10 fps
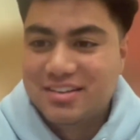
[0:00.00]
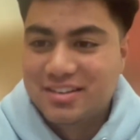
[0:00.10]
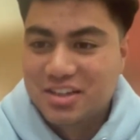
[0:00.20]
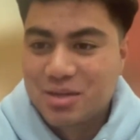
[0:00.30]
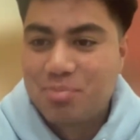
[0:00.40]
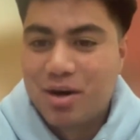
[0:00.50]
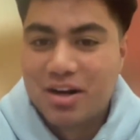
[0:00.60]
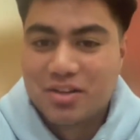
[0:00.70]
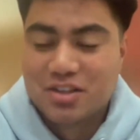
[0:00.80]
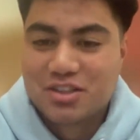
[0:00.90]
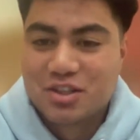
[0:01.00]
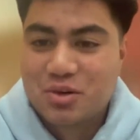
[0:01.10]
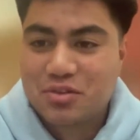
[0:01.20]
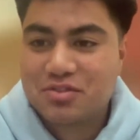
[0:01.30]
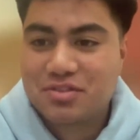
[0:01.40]
there's a pot on the
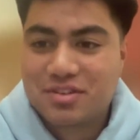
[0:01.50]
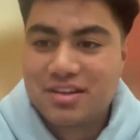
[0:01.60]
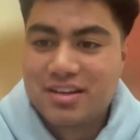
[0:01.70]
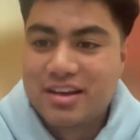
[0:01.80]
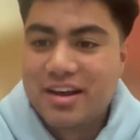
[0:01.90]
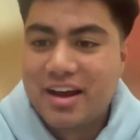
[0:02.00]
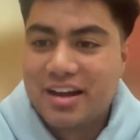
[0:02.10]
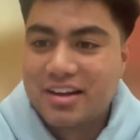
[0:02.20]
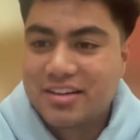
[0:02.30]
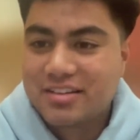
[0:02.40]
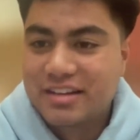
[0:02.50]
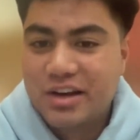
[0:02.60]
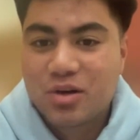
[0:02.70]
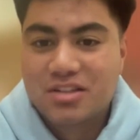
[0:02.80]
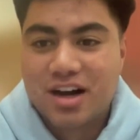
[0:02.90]
stove, and they
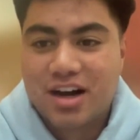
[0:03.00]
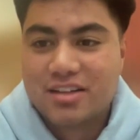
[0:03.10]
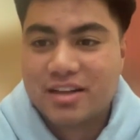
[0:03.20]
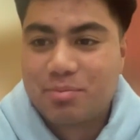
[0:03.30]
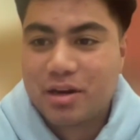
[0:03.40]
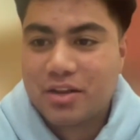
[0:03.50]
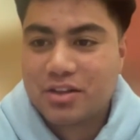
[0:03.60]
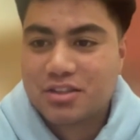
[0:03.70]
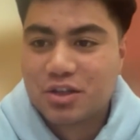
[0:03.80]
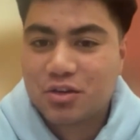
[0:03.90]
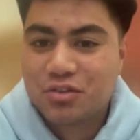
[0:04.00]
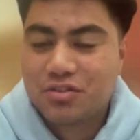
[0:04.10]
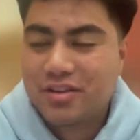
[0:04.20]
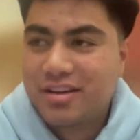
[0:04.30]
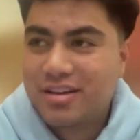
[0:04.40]
know it's hot. They put it on the stove,
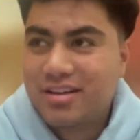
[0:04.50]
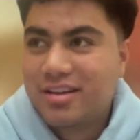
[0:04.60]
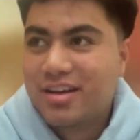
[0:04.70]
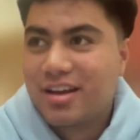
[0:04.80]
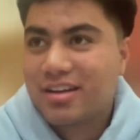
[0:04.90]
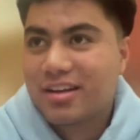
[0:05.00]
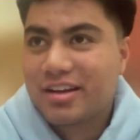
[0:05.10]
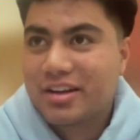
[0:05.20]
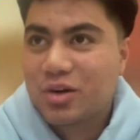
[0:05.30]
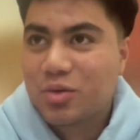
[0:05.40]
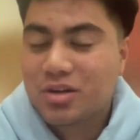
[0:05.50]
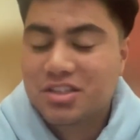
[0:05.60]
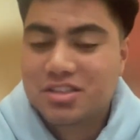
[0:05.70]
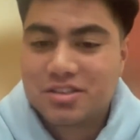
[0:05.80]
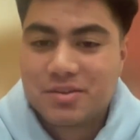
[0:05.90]
and like, you know, we're
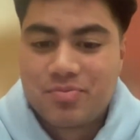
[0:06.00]
just